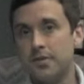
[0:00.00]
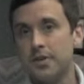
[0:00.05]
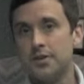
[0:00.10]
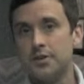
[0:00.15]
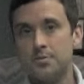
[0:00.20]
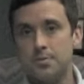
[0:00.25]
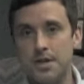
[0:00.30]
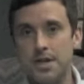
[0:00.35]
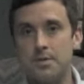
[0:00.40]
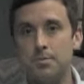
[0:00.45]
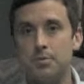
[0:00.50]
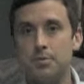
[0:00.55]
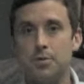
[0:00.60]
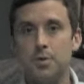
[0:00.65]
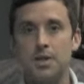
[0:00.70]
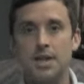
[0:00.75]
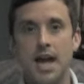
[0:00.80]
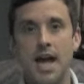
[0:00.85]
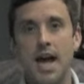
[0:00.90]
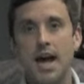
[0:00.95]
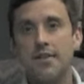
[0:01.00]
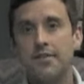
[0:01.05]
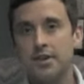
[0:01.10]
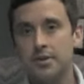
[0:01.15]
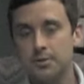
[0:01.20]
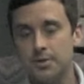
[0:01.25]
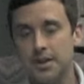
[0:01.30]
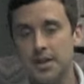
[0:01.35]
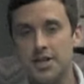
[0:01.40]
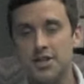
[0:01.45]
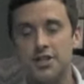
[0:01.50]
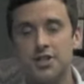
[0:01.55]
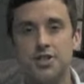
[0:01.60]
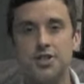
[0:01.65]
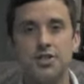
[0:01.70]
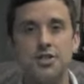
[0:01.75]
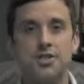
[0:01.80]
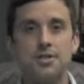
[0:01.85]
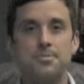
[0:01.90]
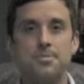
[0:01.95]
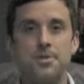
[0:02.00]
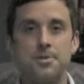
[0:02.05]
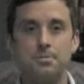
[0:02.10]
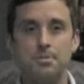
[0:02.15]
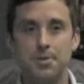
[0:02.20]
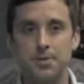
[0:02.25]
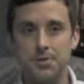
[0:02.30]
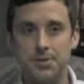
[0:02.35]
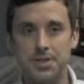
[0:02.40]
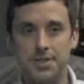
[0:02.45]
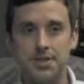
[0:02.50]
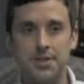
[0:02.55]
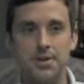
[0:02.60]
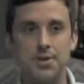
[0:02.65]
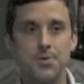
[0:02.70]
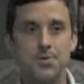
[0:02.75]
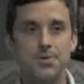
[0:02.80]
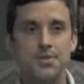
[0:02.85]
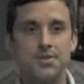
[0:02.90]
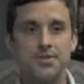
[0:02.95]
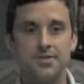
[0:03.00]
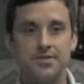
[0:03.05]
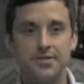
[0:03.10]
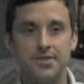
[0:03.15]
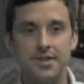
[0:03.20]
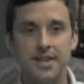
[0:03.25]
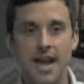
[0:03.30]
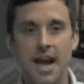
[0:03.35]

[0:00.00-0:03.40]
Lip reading: other people and having relationships and building those and